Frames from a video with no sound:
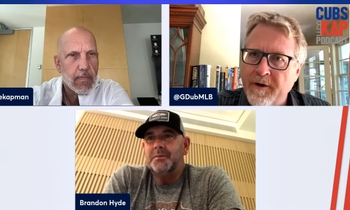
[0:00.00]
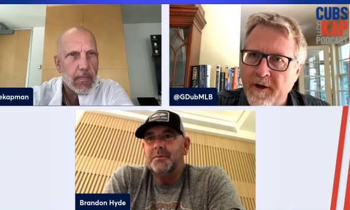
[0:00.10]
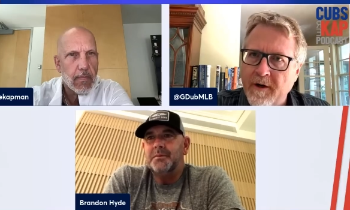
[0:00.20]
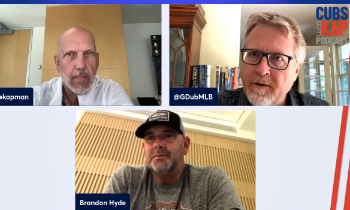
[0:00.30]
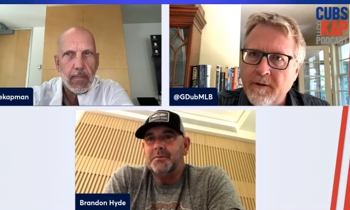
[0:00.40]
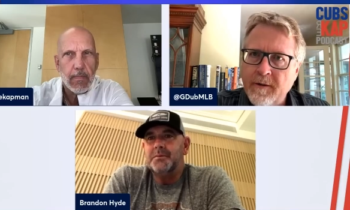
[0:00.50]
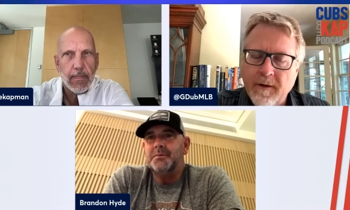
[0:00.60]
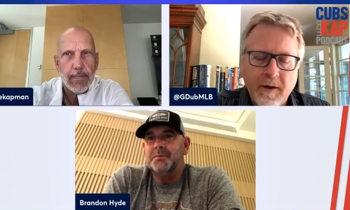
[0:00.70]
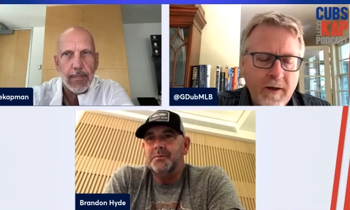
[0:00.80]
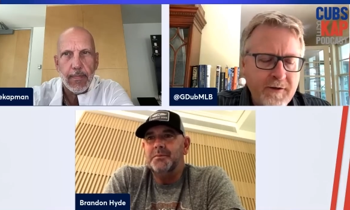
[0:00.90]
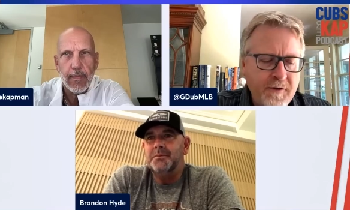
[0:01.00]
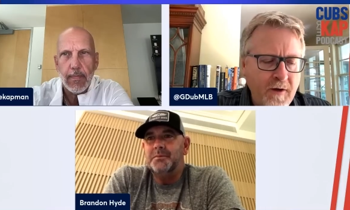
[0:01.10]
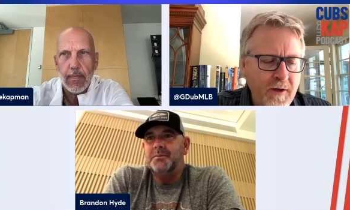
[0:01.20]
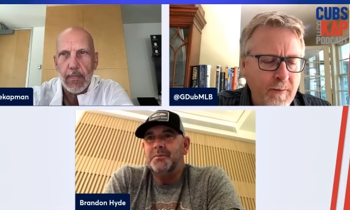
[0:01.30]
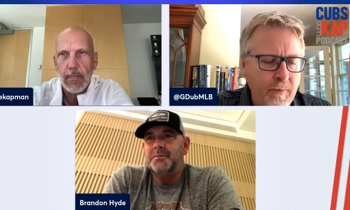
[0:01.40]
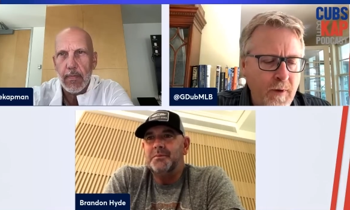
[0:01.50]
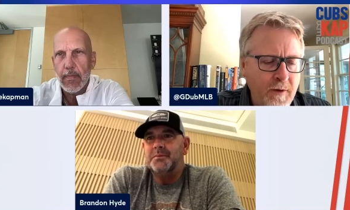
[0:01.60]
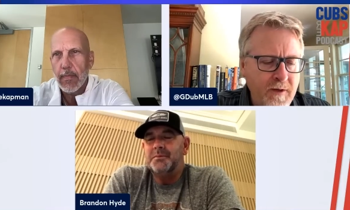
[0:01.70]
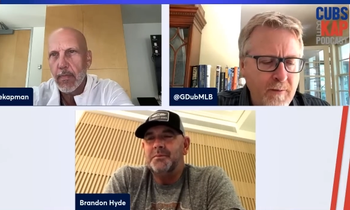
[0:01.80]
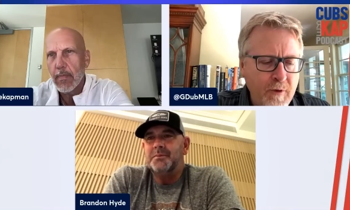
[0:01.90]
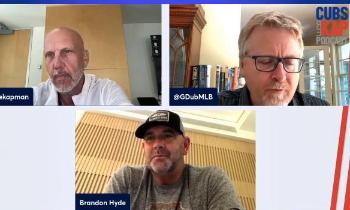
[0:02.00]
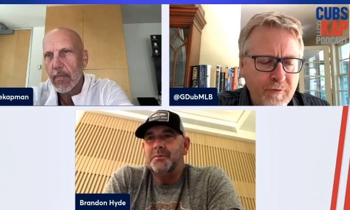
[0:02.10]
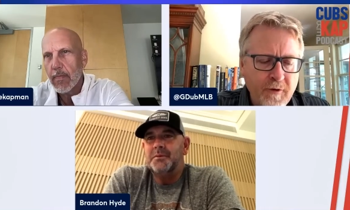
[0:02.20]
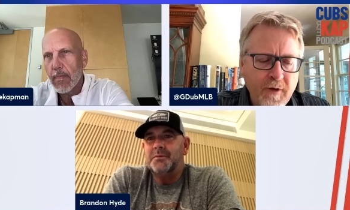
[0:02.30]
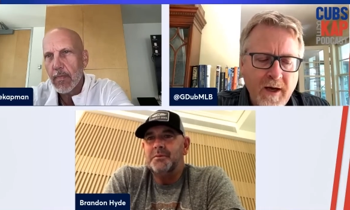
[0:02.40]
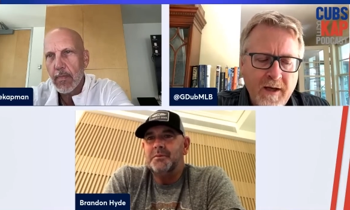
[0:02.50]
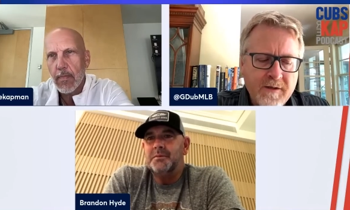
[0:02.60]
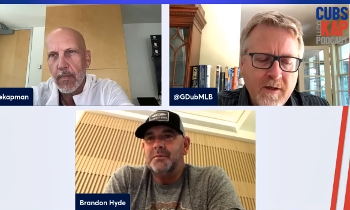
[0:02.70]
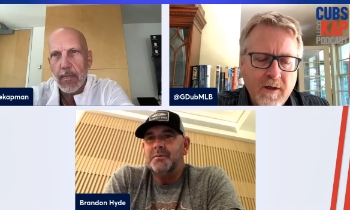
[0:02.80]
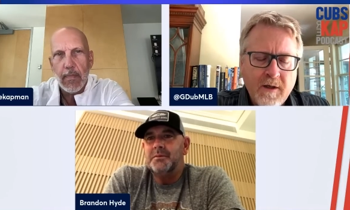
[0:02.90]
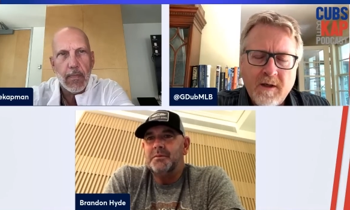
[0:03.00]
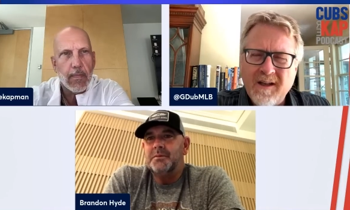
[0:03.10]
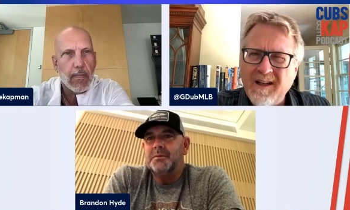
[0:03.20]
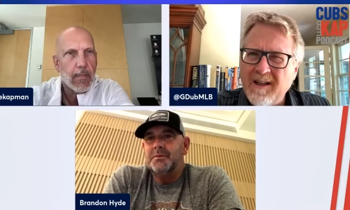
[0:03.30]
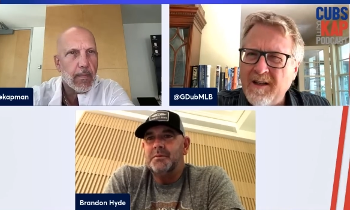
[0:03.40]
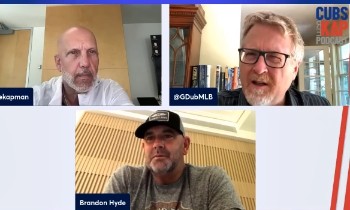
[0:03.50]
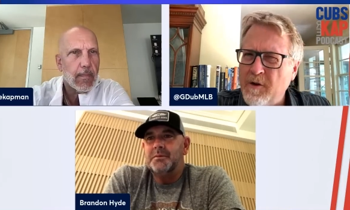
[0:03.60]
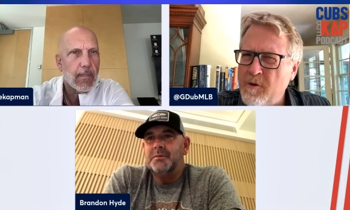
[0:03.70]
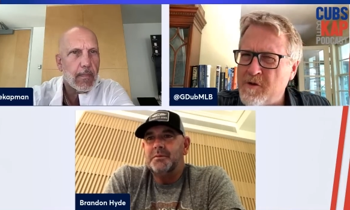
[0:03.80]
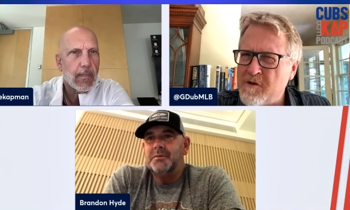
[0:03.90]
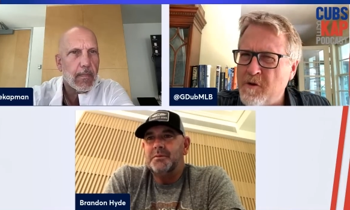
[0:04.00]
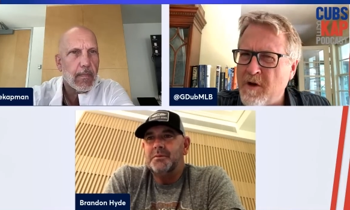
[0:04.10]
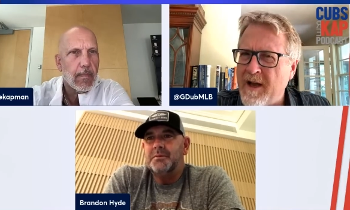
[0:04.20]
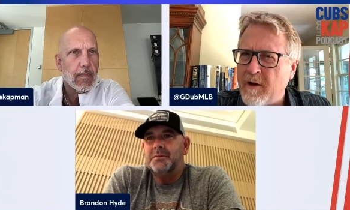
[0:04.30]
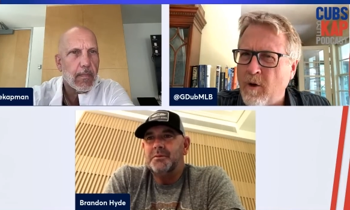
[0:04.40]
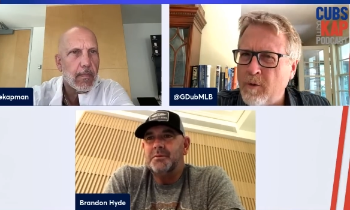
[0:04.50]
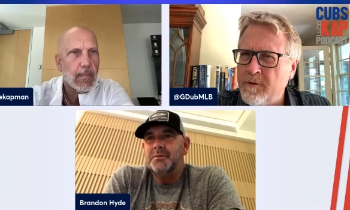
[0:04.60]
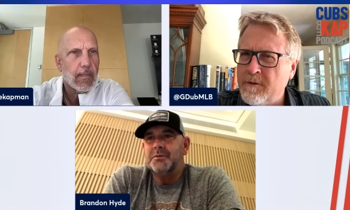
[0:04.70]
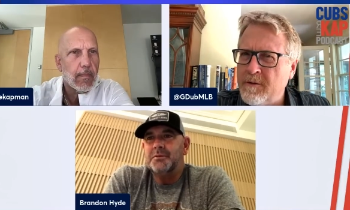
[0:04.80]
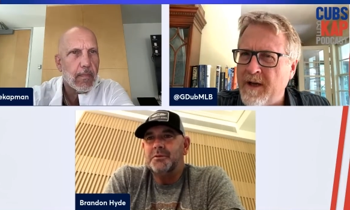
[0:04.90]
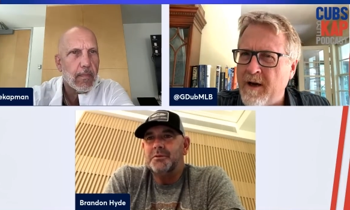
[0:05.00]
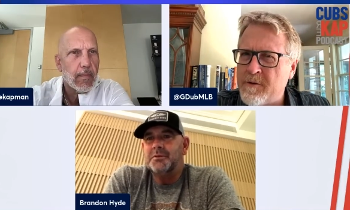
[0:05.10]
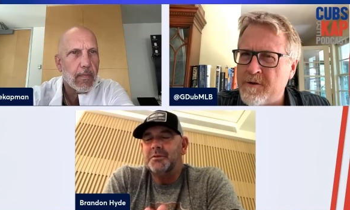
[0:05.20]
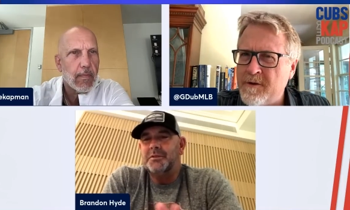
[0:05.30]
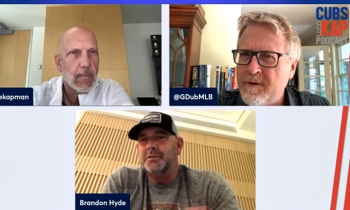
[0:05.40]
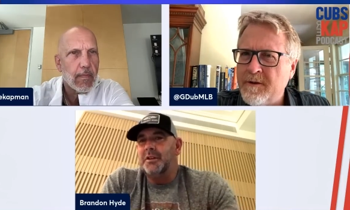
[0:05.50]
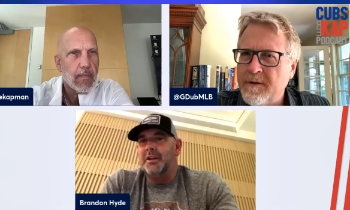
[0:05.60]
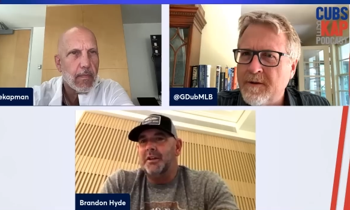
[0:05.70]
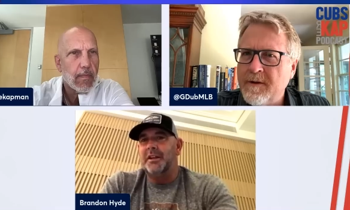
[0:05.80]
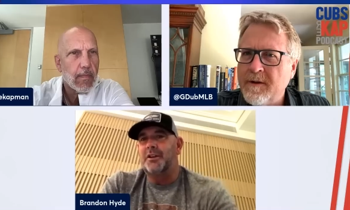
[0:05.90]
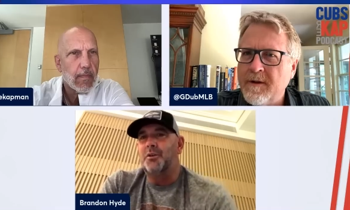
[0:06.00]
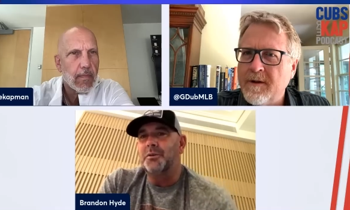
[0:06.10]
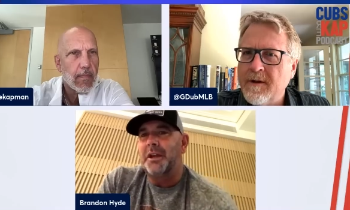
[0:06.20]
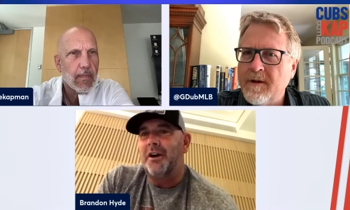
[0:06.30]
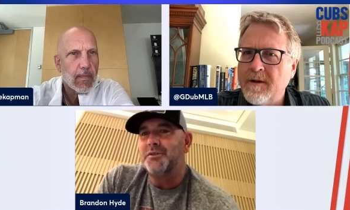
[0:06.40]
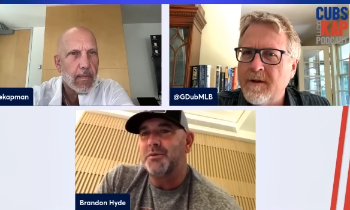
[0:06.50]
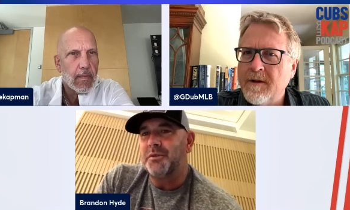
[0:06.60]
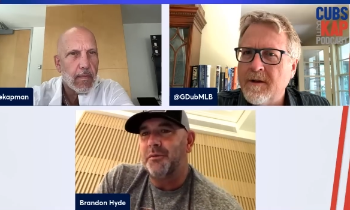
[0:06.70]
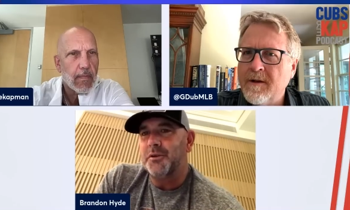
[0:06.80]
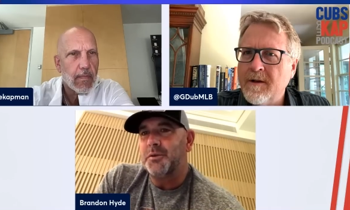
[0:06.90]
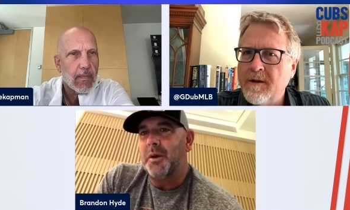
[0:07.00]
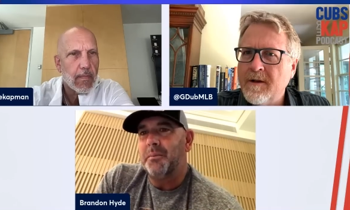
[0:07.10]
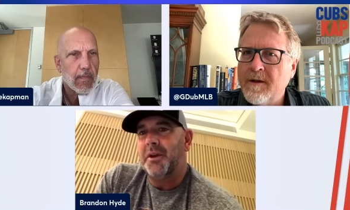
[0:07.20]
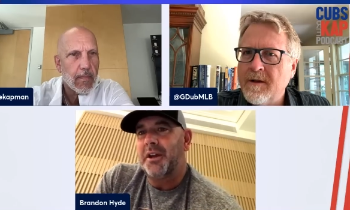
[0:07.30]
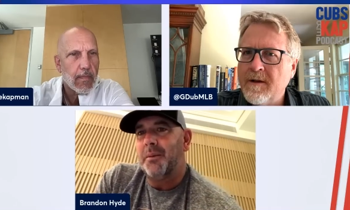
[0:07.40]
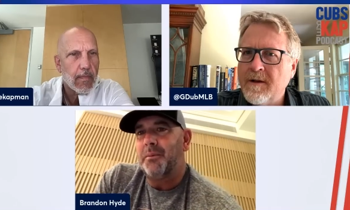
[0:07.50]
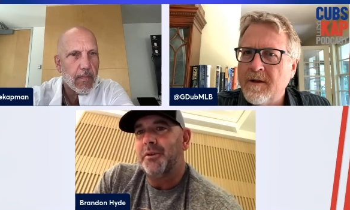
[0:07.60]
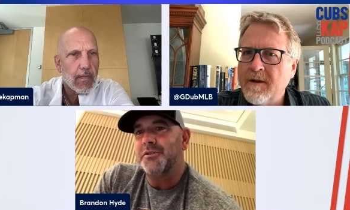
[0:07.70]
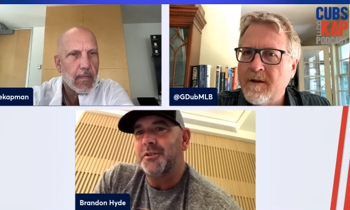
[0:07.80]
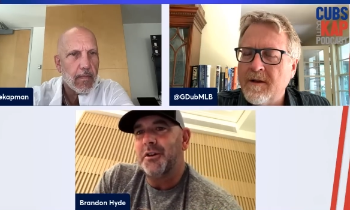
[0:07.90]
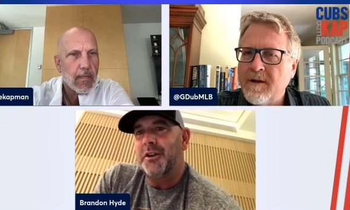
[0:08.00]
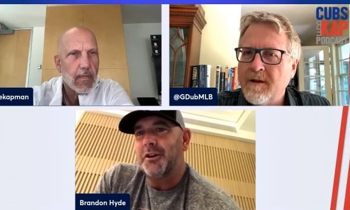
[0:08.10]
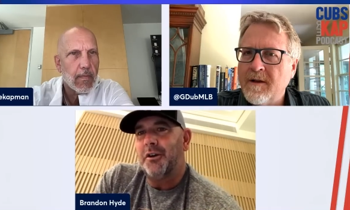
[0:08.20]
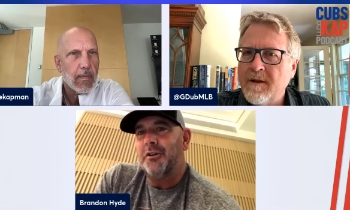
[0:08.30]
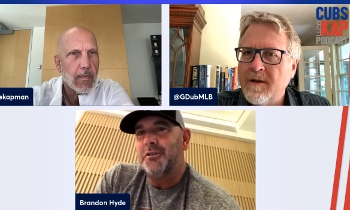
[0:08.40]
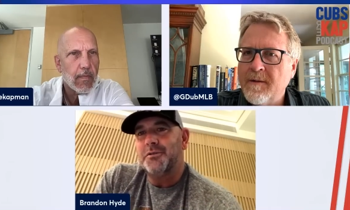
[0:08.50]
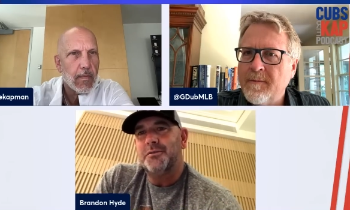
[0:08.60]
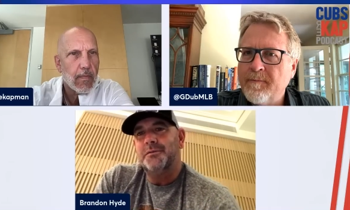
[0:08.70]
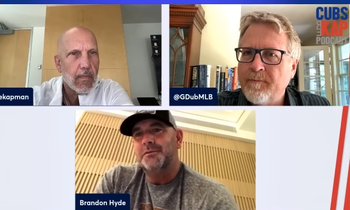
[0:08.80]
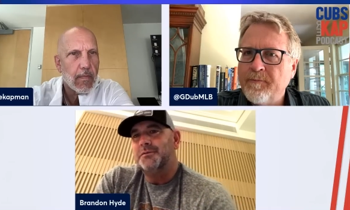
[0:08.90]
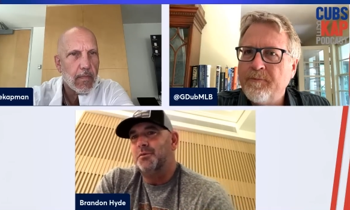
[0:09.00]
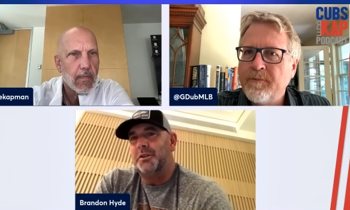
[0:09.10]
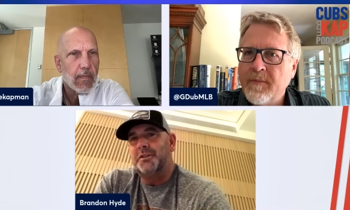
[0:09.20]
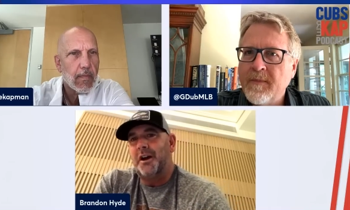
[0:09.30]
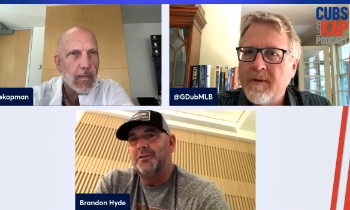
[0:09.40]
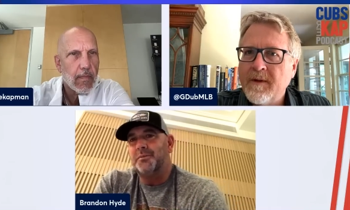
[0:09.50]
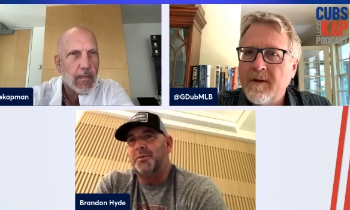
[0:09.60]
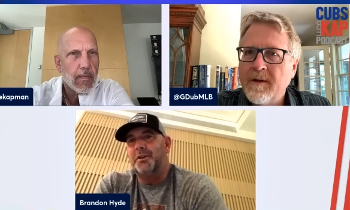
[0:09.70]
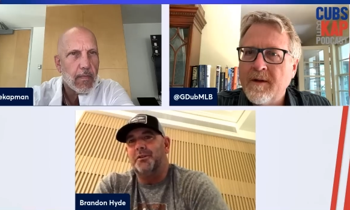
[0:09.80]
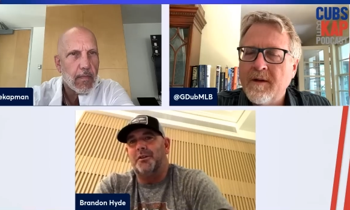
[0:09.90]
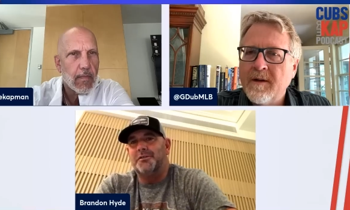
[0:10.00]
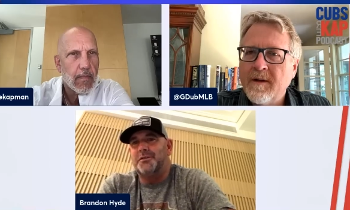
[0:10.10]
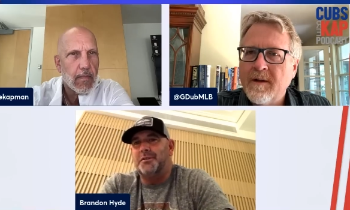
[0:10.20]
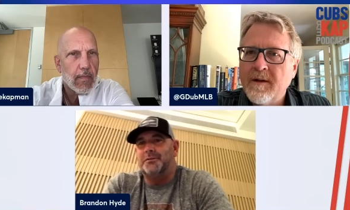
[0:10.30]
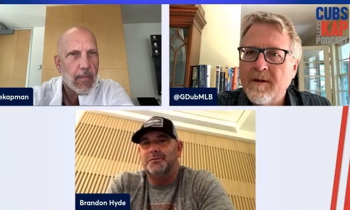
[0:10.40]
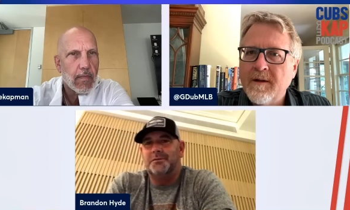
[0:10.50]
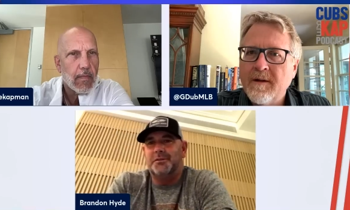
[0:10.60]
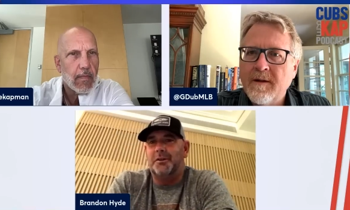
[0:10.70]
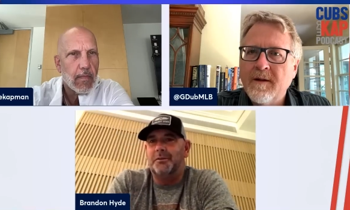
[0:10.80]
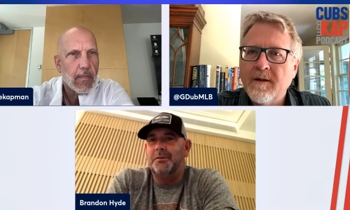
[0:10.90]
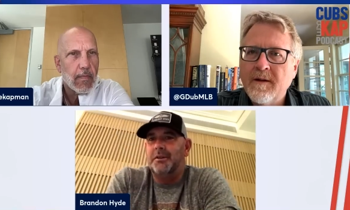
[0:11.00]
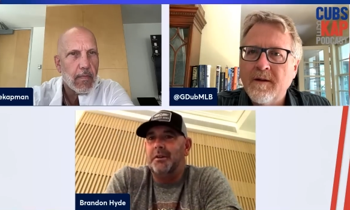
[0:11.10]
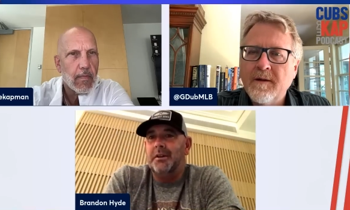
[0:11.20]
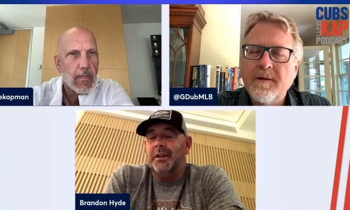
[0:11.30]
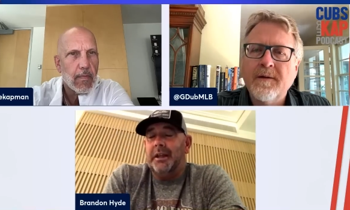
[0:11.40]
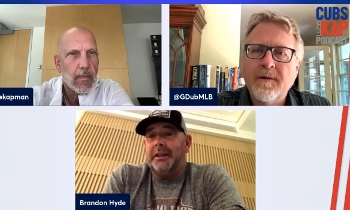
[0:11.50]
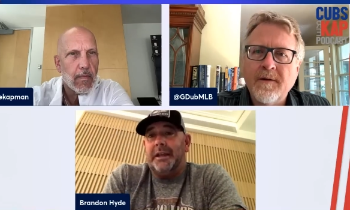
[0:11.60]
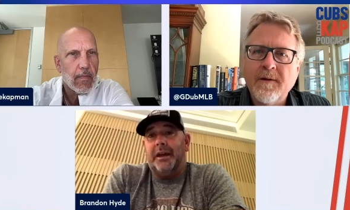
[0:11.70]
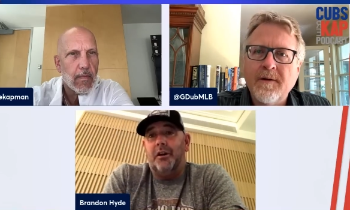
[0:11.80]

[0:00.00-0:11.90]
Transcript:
Speaker 1: were in there. Uh, mm-hmm. I saw him uh, debut for you guys. And, and who's this new guy, Colton Cowser?
Speaker 2: Yeah, Colton Cowser was a first round pick a couple years ago out of college. Really talented player, also. So, yeah,